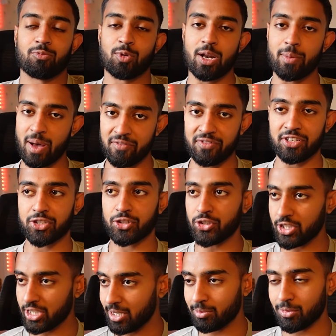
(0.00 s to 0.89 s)
when I'm having a
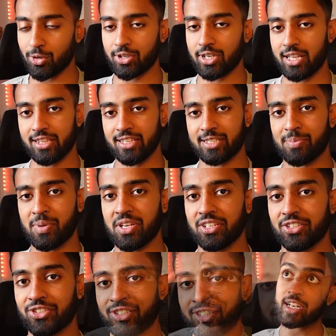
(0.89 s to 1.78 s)
I'm looking at this
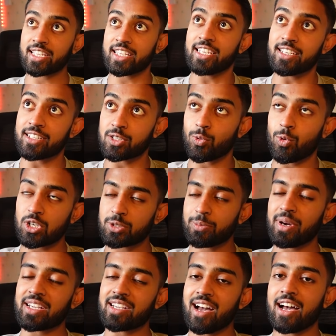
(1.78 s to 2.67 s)
page. Click here to
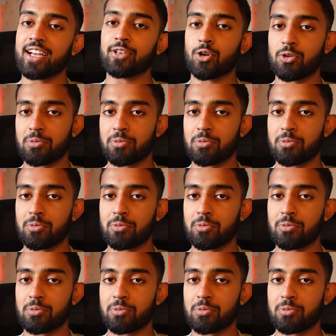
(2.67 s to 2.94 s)
watch my guide